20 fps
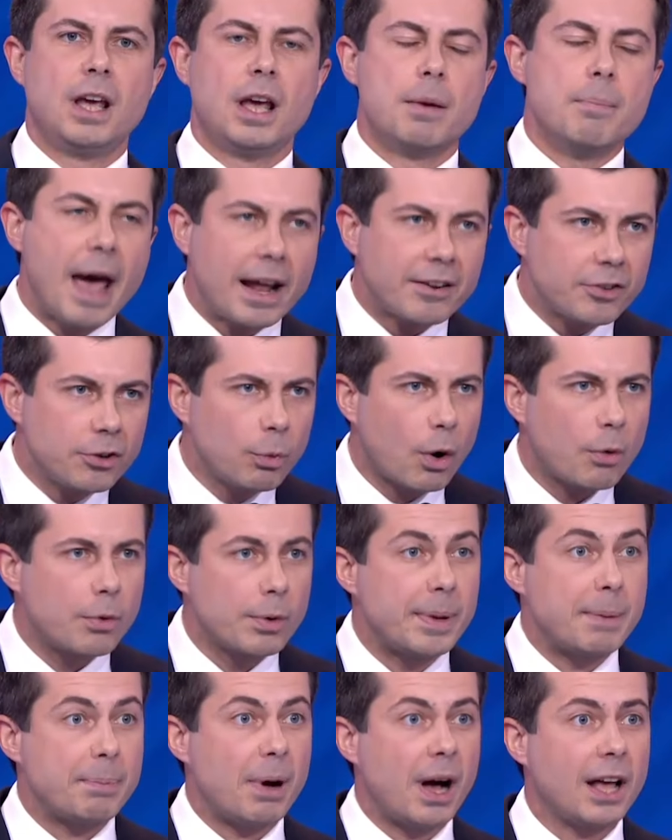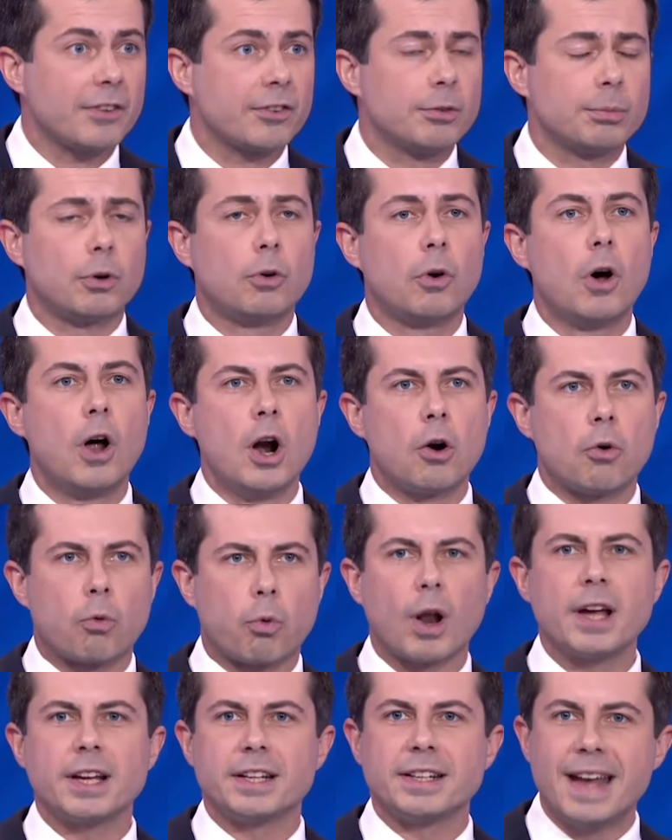Imagine what would be possible
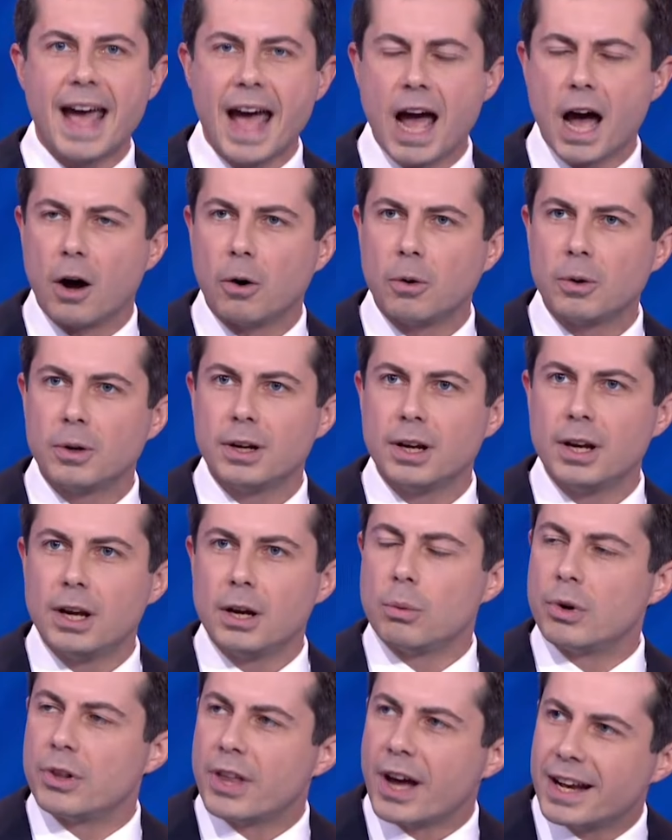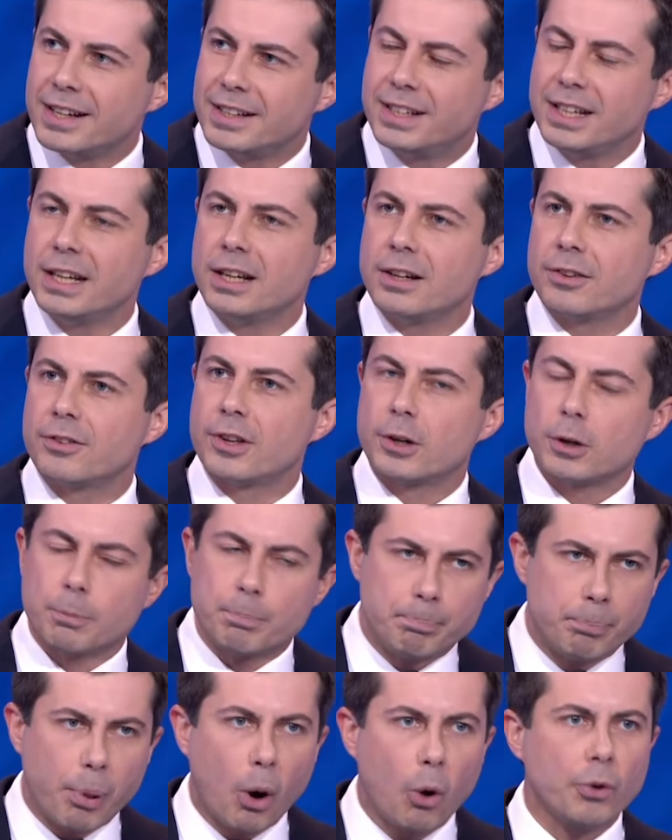right now with ideas that are
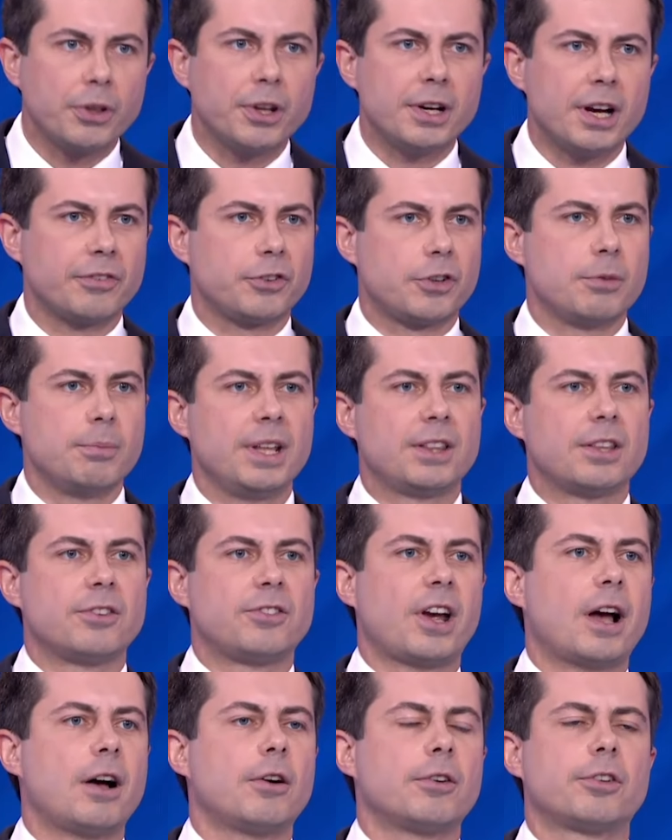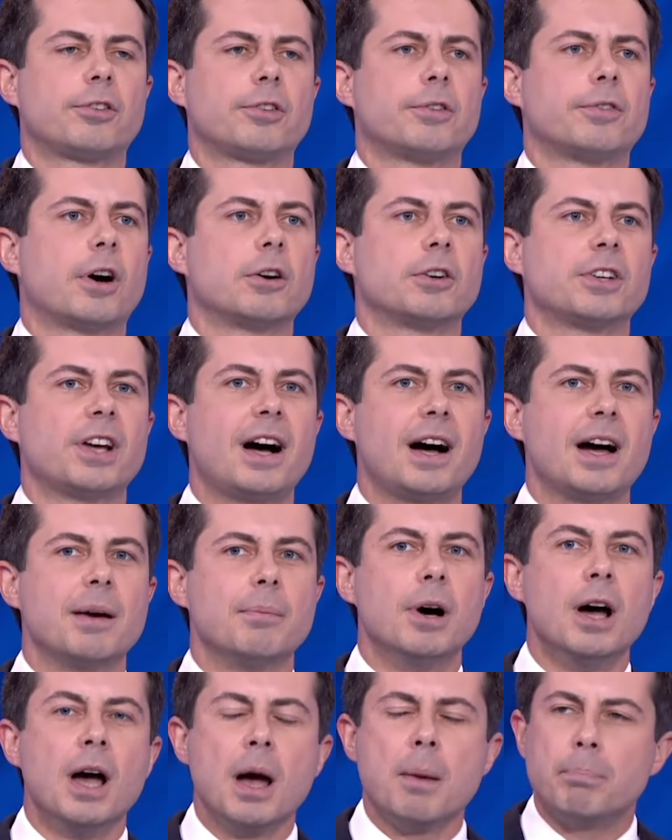bold enough to meet the challenges of our
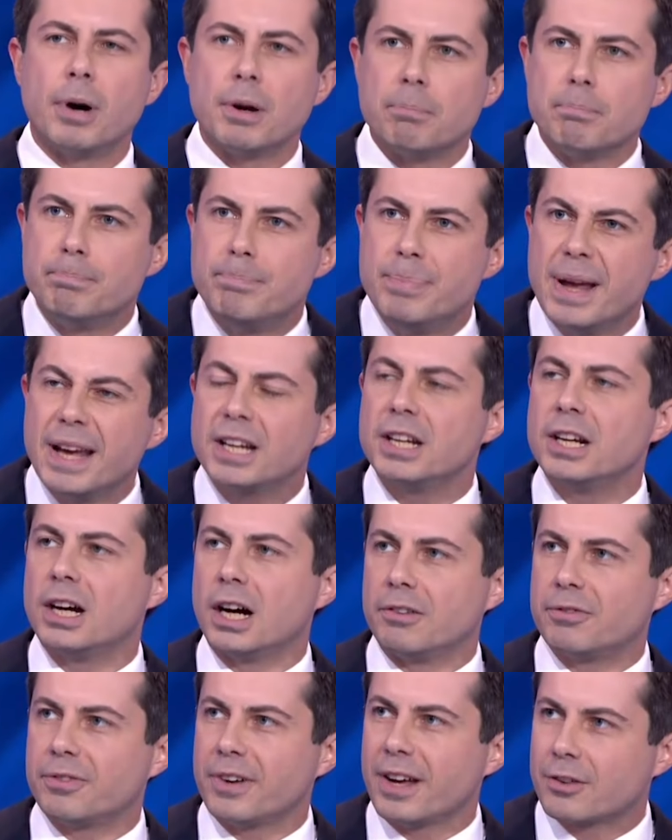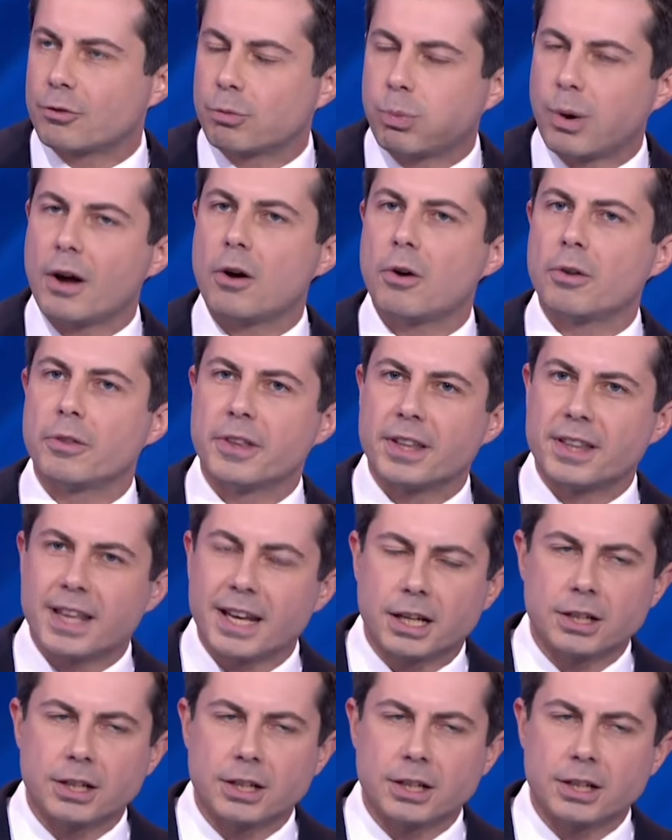time, but big enough as well that they